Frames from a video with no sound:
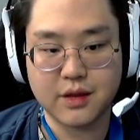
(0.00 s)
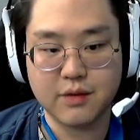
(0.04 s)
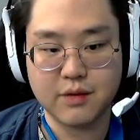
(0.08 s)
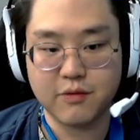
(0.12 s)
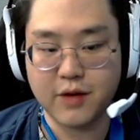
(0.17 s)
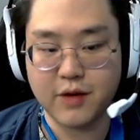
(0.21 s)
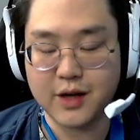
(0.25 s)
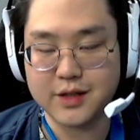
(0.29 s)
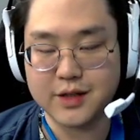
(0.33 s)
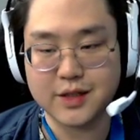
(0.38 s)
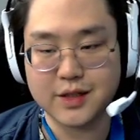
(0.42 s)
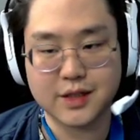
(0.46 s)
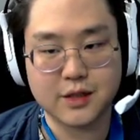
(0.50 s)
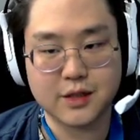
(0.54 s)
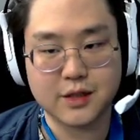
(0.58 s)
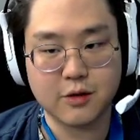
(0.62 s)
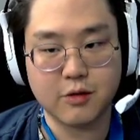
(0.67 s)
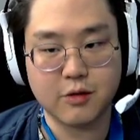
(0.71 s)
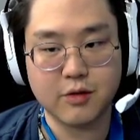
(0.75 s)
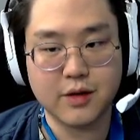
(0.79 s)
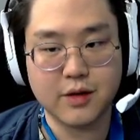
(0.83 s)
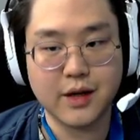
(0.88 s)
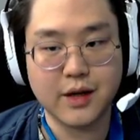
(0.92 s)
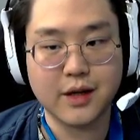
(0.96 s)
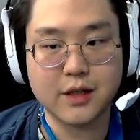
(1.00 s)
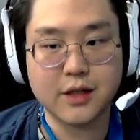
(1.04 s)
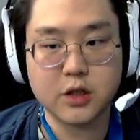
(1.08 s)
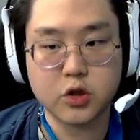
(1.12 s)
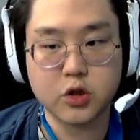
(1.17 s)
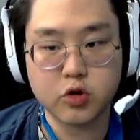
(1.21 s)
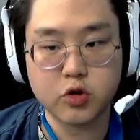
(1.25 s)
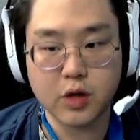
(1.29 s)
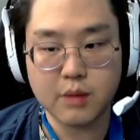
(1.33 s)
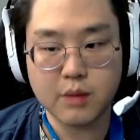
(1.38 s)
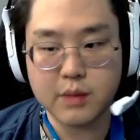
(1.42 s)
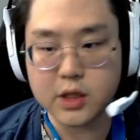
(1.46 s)
Ryze is still
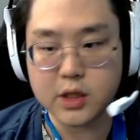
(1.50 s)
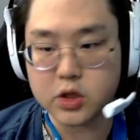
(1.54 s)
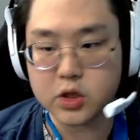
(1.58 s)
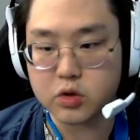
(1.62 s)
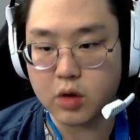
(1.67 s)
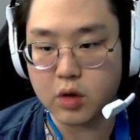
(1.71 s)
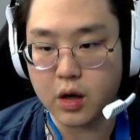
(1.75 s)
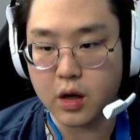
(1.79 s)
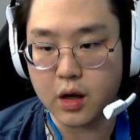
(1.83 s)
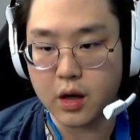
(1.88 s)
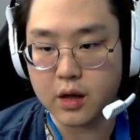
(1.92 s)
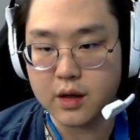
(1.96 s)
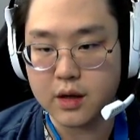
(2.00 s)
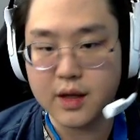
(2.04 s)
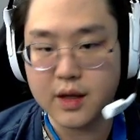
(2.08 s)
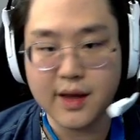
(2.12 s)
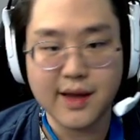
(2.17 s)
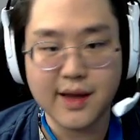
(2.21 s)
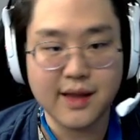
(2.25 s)
extremely strong.